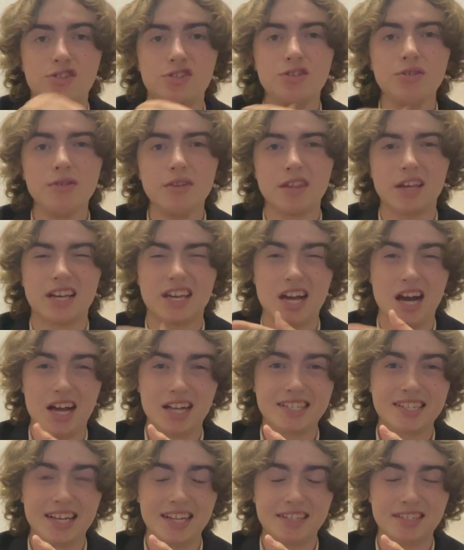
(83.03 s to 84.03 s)
Due to the
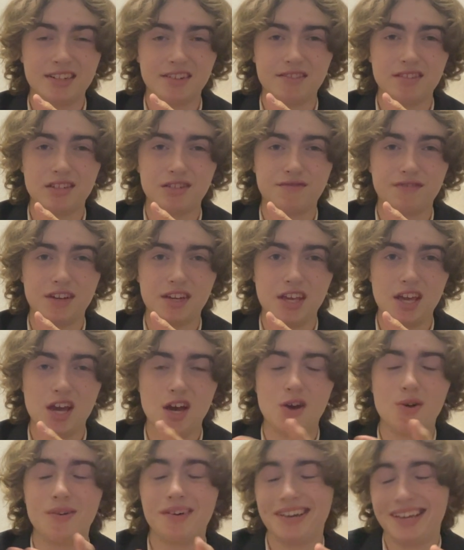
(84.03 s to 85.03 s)
contents of this
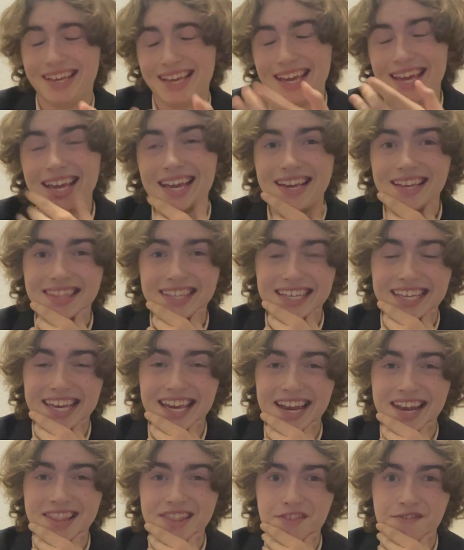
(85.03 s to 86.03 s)
video and the
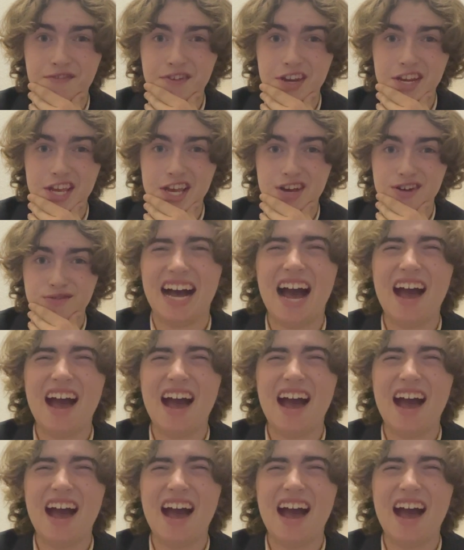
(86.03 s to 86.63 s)
kid in the video,